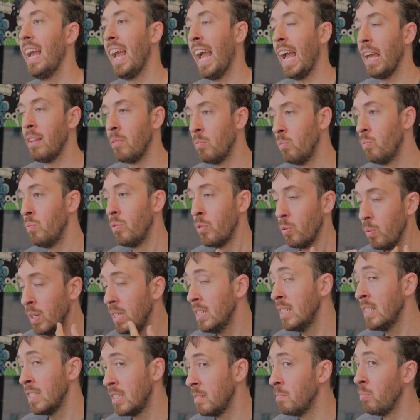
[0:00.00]
And the
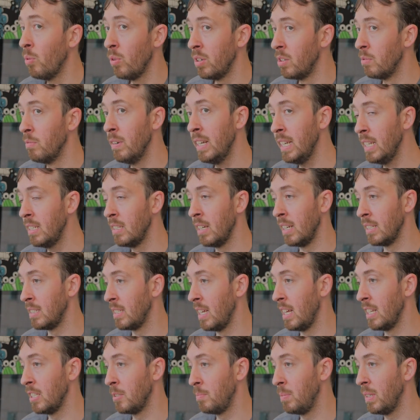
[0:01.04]
reason it's important to recognize
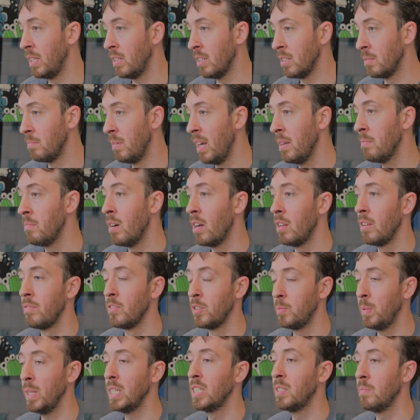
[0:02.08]
that is because my model of the
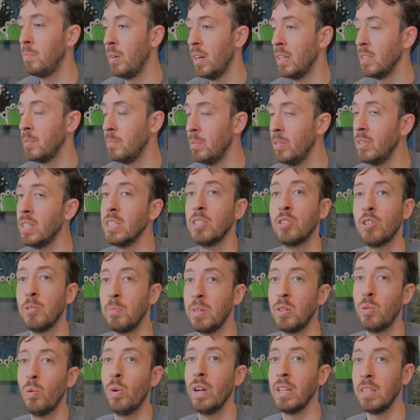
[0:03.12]
space of possibilities could
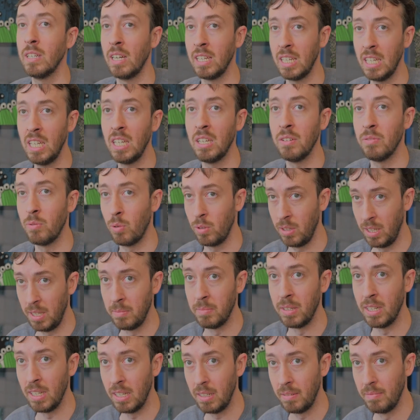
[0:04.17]
be quite naive or
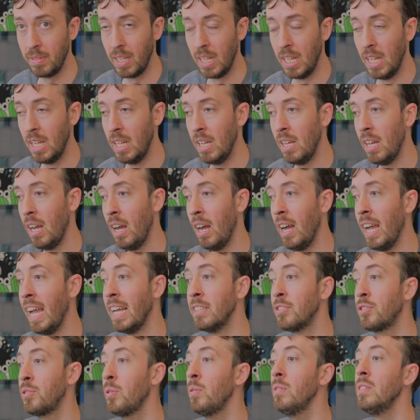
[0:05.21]
limited.
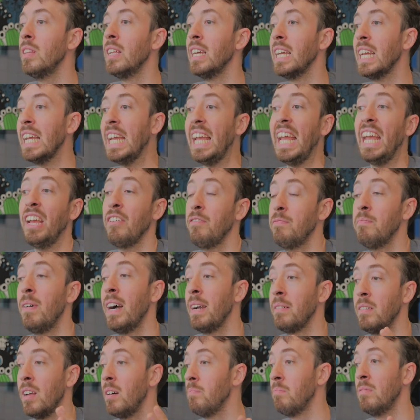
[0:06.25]
And certainly, if
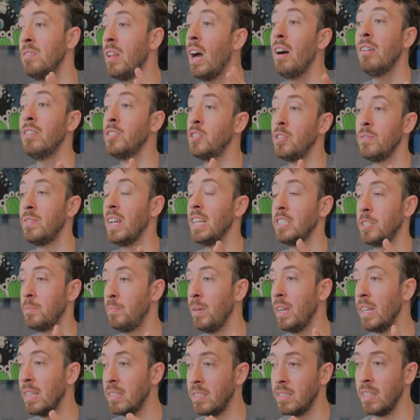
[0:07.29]
my knowledge of that
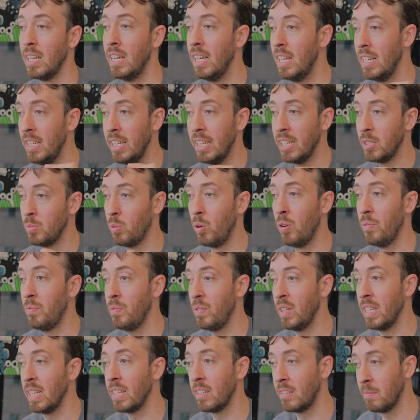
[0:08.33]
space is
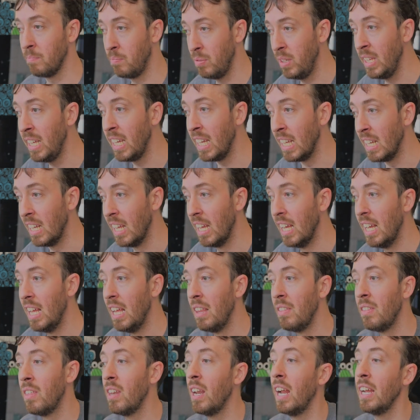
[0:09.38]
woefully incomplete,
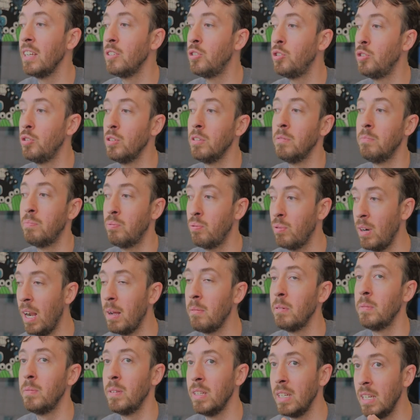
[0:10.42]
then I should
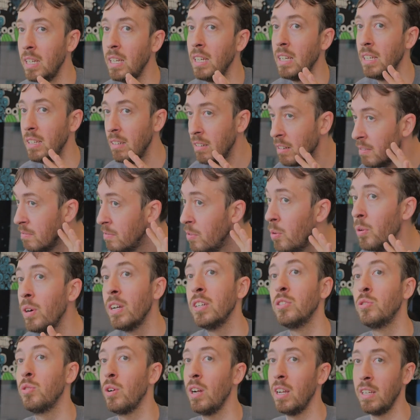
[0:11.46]
probably
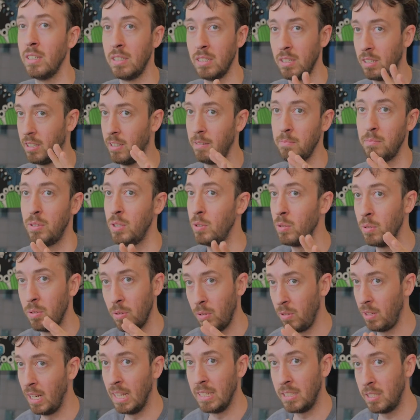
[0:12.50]
avoid trying to compute
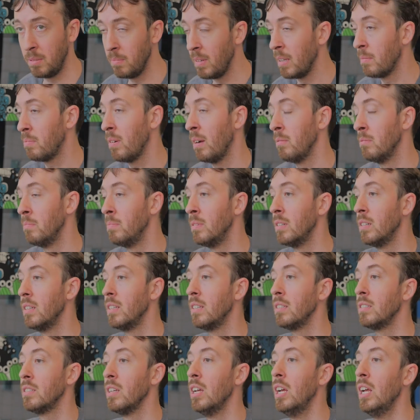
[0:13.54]
or estimate
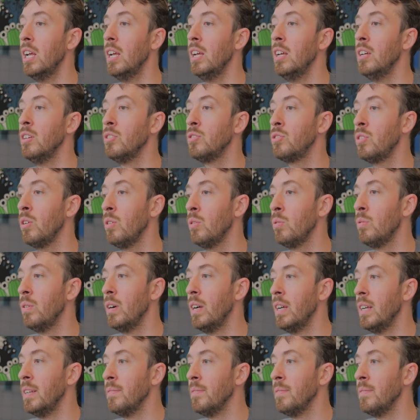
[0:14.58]
probabilities. So,